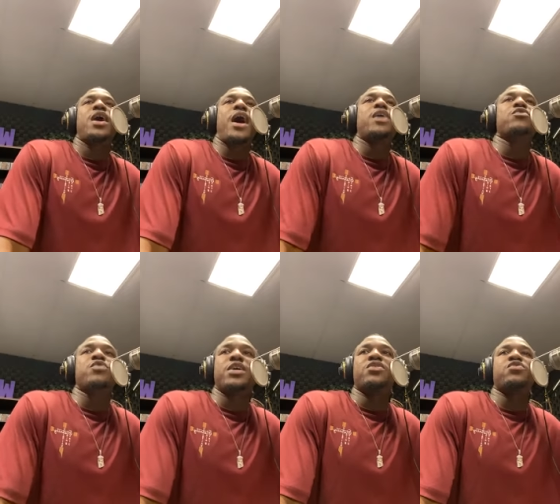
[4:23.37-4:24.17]
I
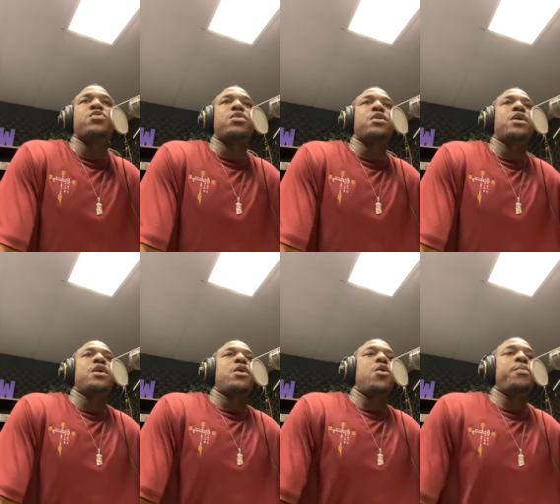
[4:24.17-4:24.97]
do this," or
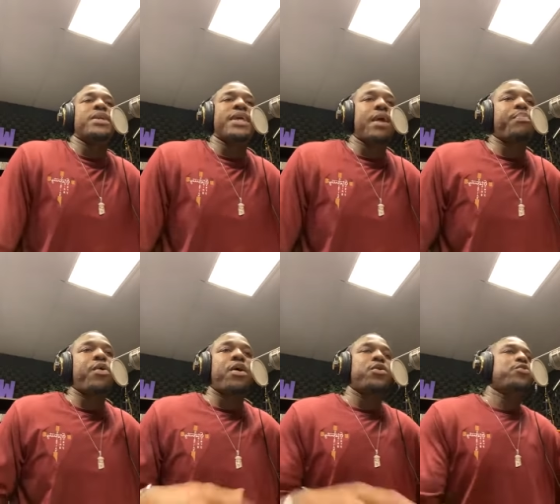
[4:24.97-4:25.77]
"Oh, but that
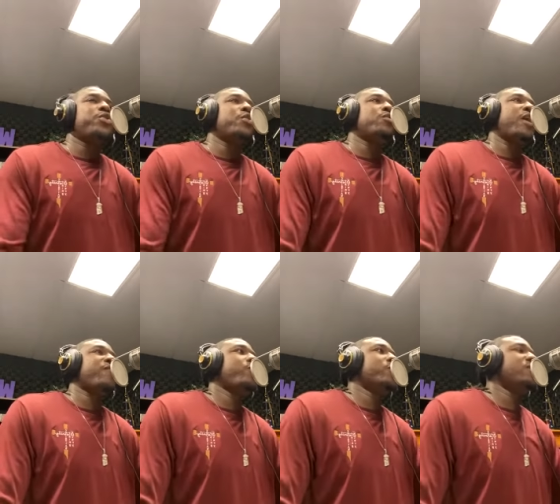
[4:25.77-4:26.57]
part, oh no."
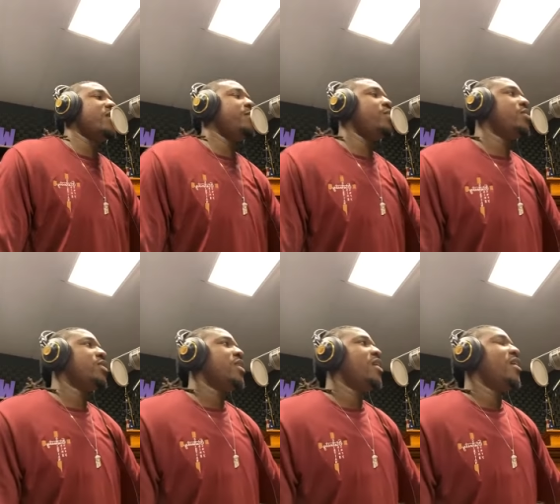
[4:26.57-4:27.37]
Like for example,
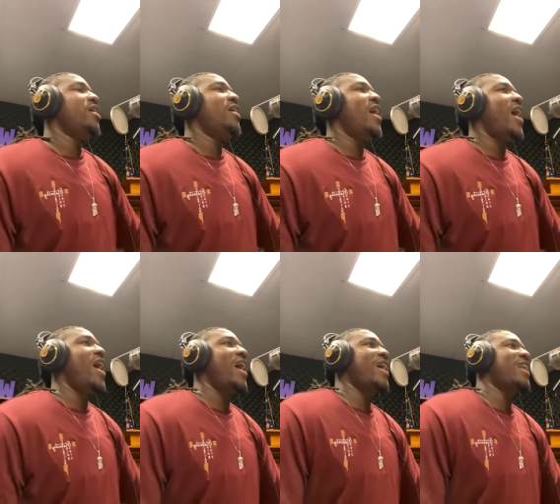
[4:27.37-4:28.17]
uh,
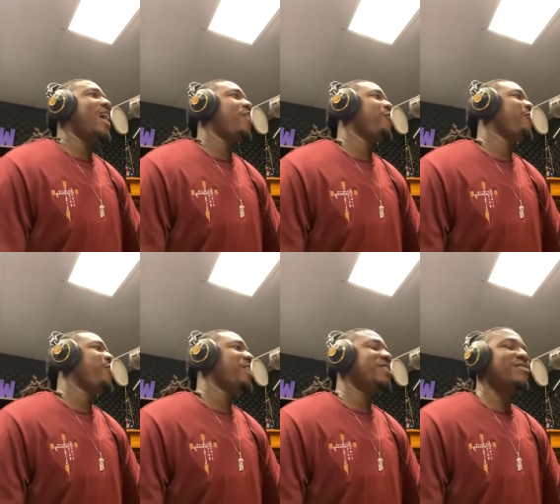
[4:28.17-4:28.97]
I got a lot of
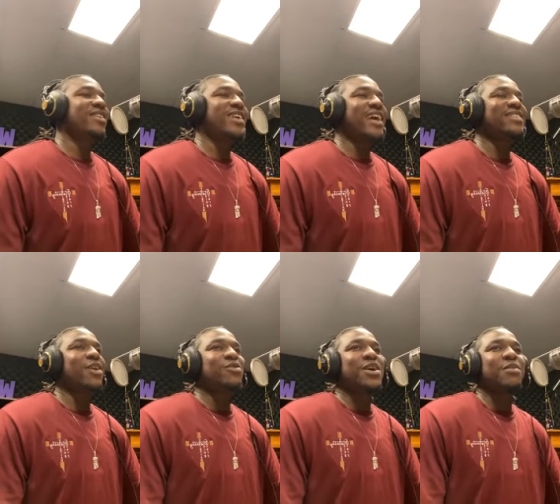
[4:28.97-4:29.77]
friends uh, as
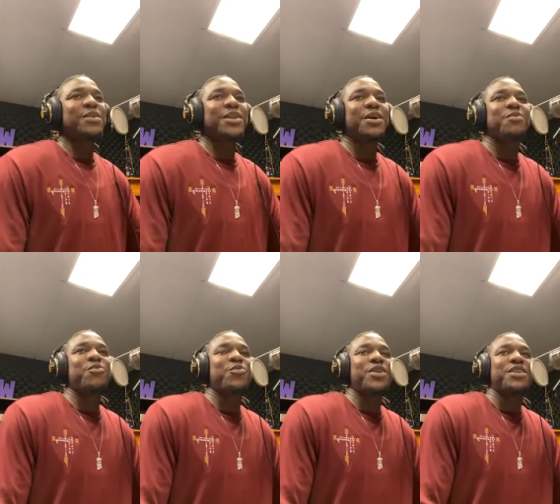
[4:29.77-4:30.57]
I was coming up
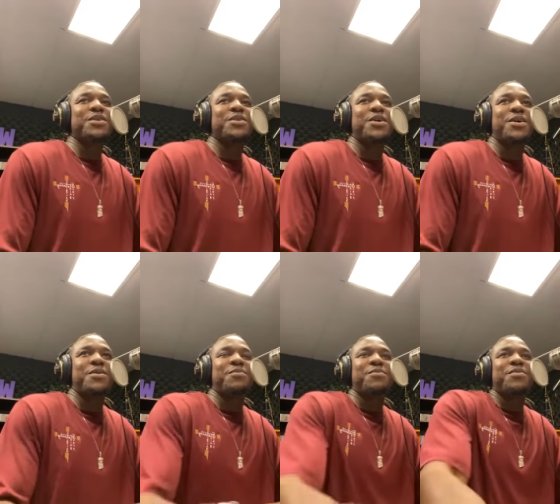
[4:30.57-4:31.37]
when the
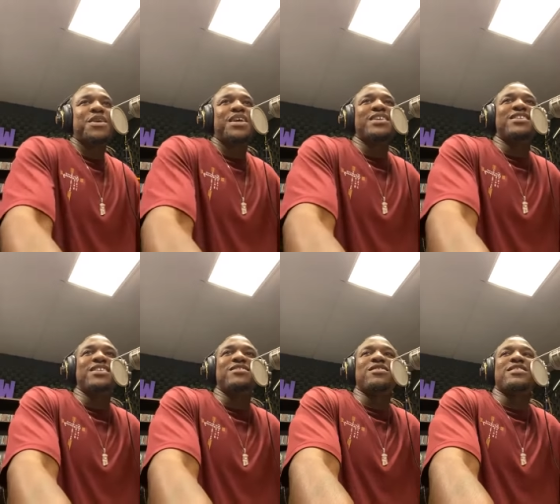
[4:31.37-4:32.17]
um,
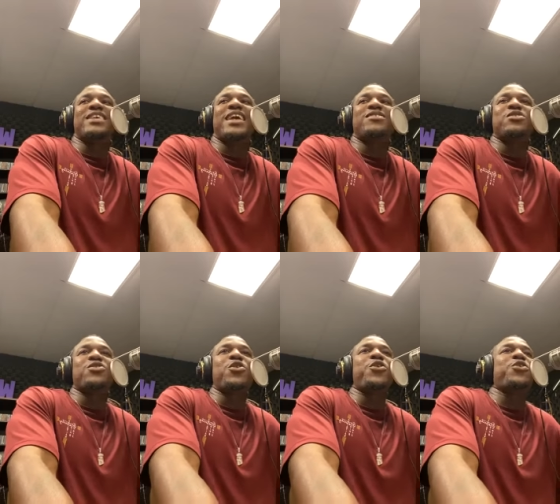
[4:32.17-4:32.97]
Jesus said to
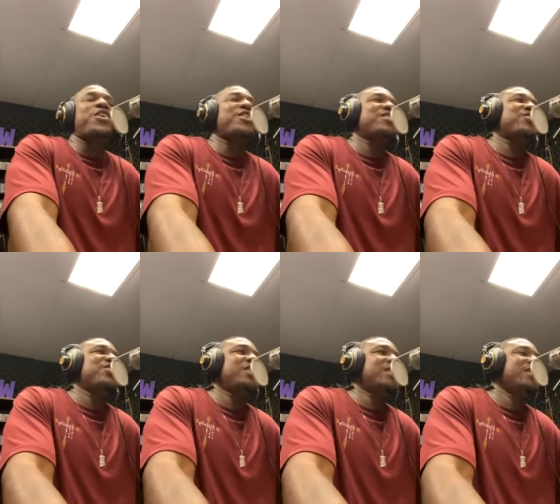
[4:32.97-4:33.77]
turn your other
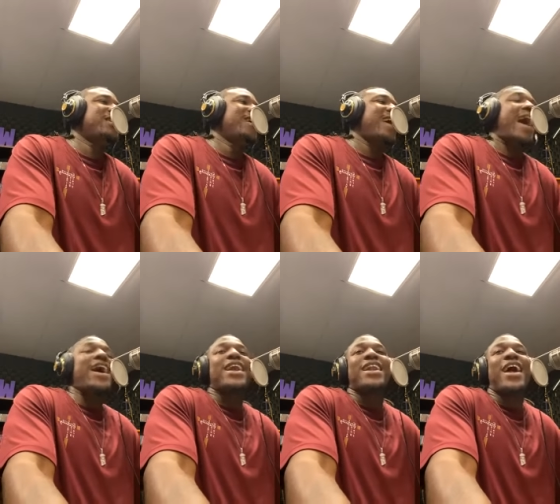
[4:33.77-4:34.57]
cheek. I
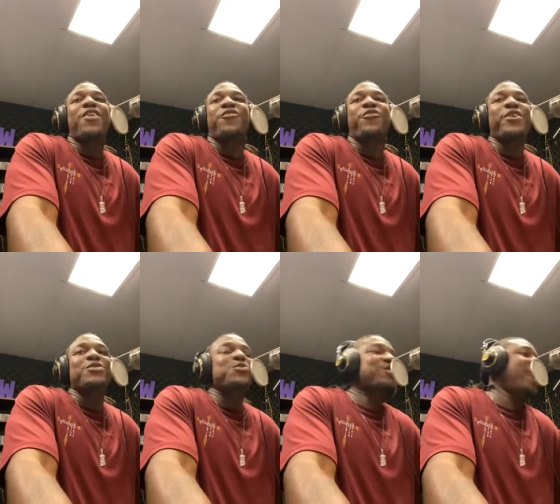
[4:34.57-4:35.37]
got a lot of
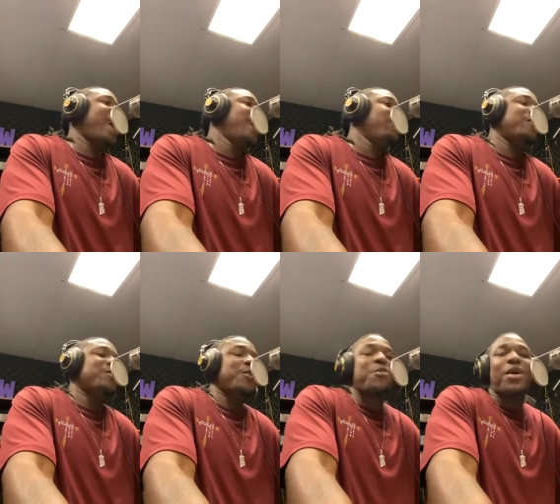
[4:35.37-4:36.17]
friends who say I ain't finna
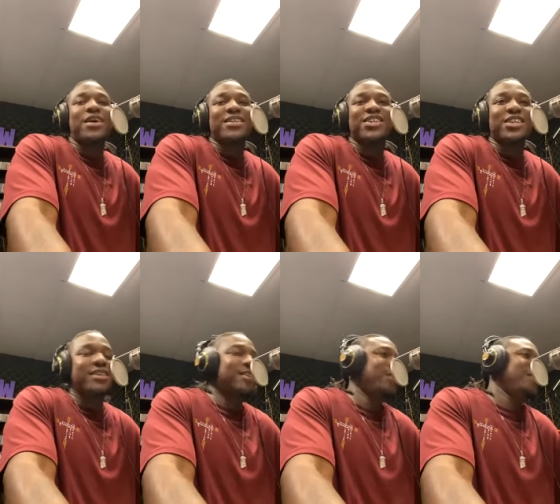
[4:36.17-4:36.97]
turn my other
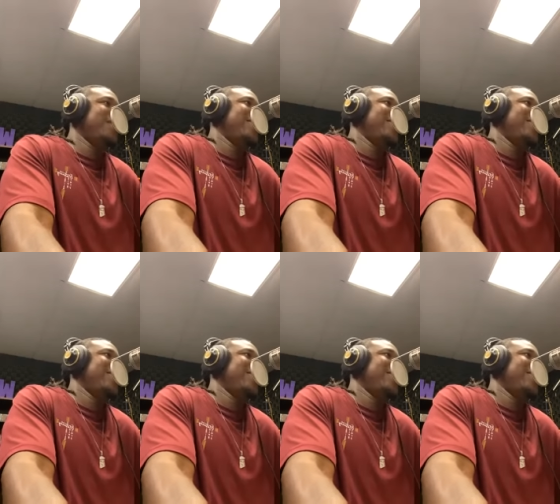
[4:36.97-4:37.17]
cheek. You know,